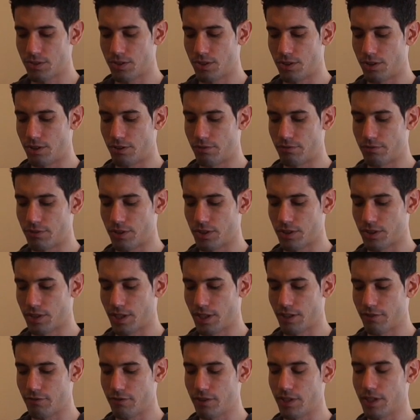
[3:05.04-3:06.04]
of not
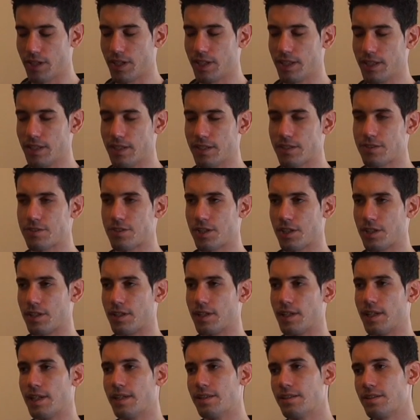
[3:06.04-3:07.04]
having any
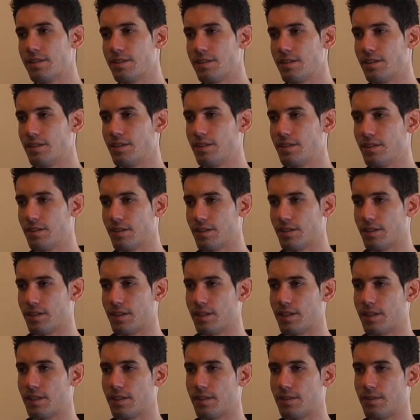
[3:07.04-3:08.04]
external entity
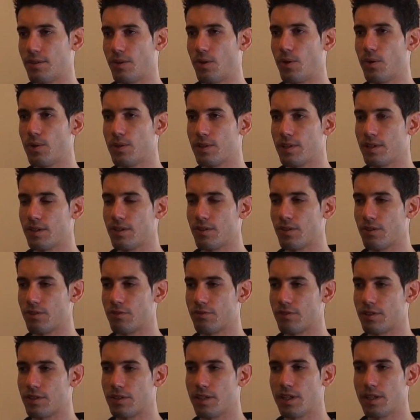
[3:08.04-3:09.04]
uh, holding all
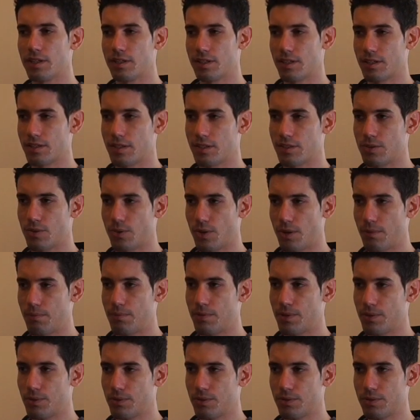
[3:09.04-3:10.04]
of the data that you
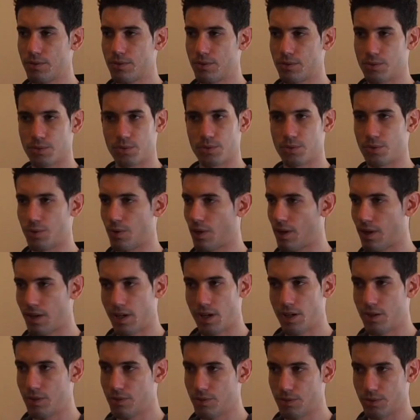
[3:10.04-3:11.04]
upload to, to a
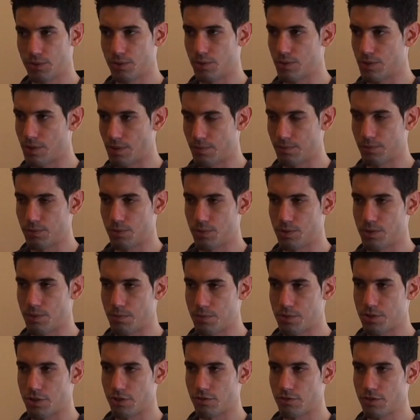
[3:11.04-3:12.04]
cloud or to some to
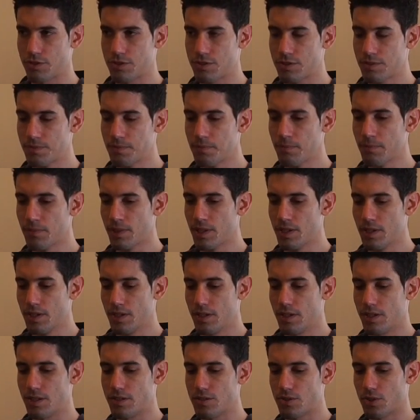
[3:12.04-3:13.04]
some service.
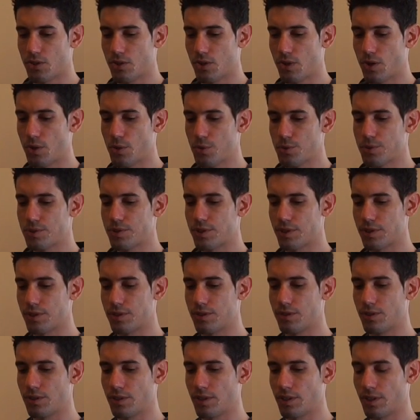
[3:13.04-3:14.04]
It's all
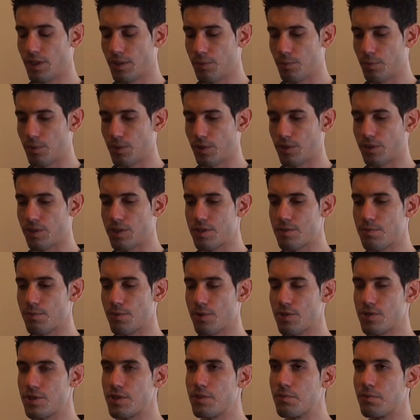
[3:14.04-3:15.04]
hosted on a network that's
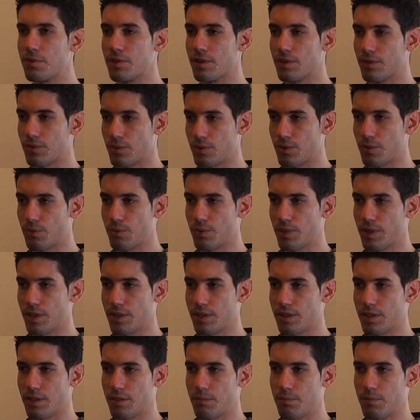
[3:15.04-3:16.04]
more similar to the
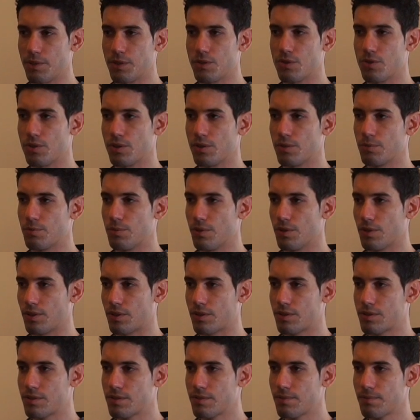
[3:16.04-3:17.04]
way that BitTorrent
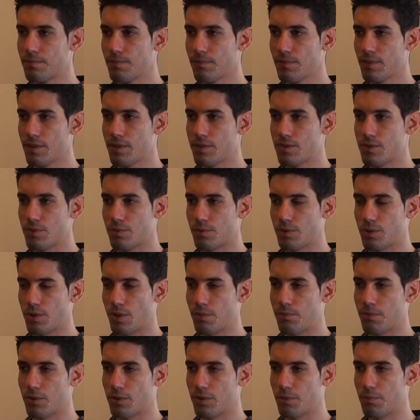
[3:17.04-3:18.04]
works. So when you
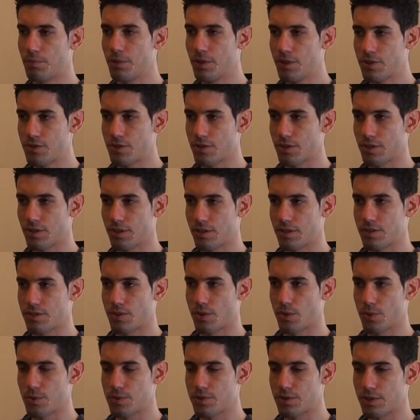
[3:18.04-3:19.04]
upload a picture, it's
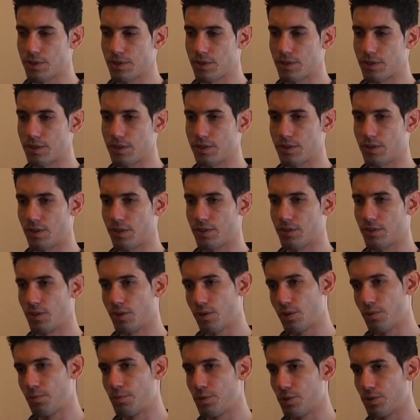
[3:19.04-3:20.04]
hosted on
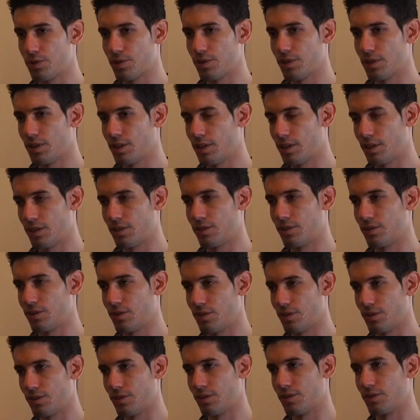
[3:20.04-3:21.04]
your computer and
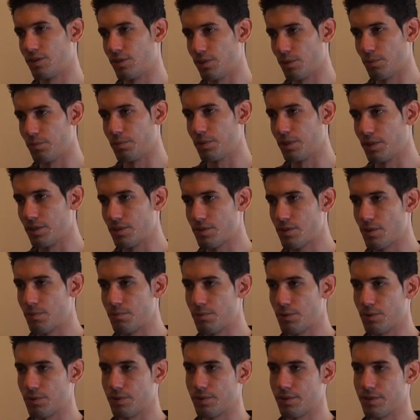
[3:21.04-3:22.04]
on your peers'
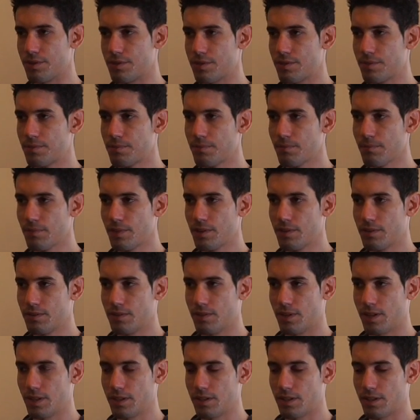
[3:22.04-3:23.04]
computers,
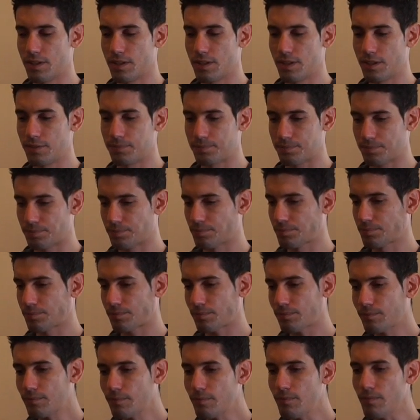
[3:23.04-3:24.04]
right? And then
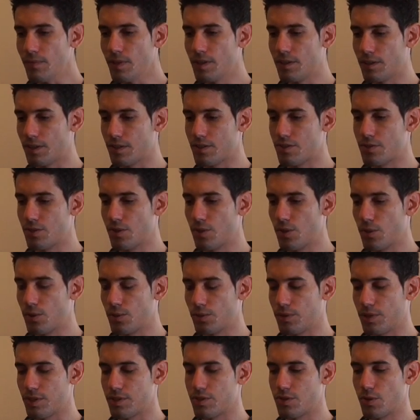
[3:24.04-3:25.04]
there's
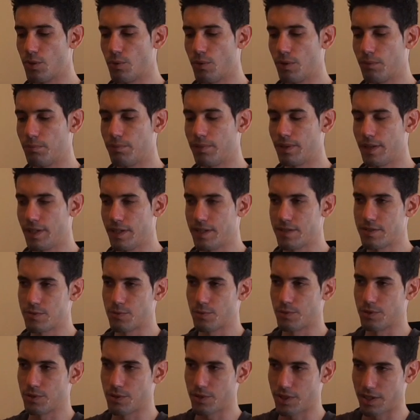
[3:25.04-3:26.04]
no there's no one place
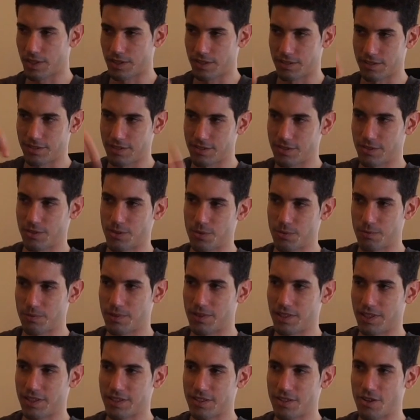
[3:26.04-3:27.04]
when you can you know
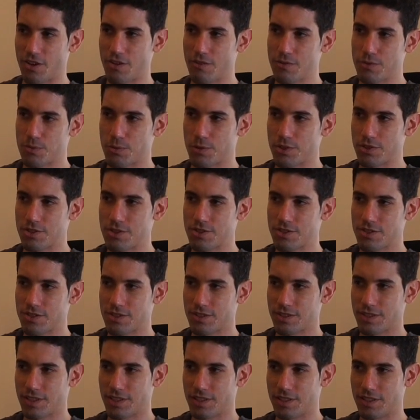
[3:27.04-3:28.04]
click the off switch
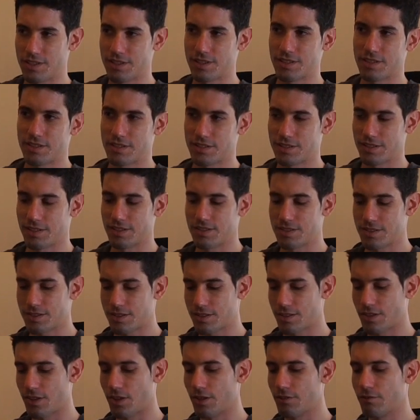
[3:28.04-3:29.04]
and then it,
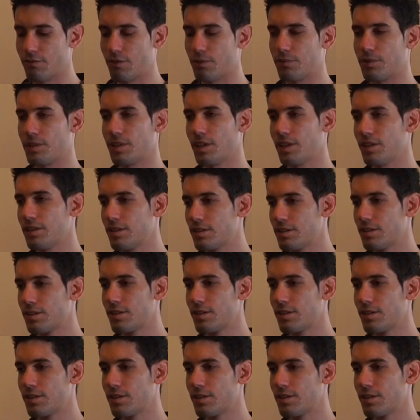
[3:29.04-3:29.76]
it's gone from the net